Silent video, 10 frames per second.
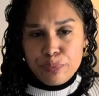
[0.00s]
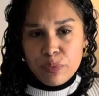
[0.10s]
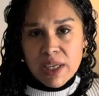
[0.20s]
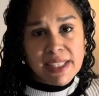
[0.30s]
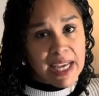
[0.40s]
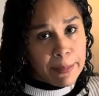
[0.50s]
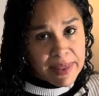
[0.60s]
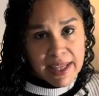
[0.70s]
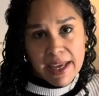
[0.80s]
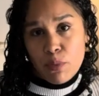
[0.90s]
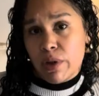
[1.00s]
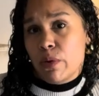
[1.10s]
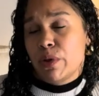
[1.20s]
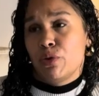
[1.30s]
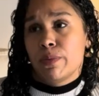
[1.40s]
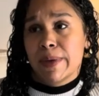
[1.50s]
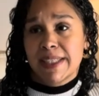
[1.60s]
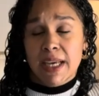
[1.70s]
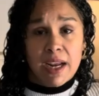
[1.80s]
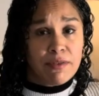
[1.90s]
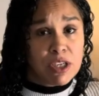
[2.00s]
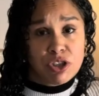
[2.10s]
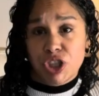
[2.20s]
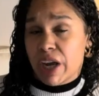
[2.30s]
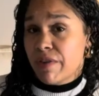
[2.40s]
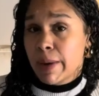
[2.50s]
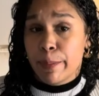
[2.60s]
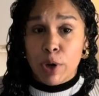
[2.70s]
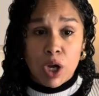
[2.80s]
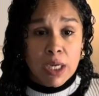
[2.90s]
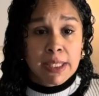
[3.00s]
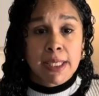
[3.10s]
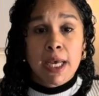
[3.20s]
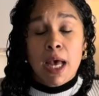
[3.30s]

Same thing like what I went through with my son. I researched, I read books.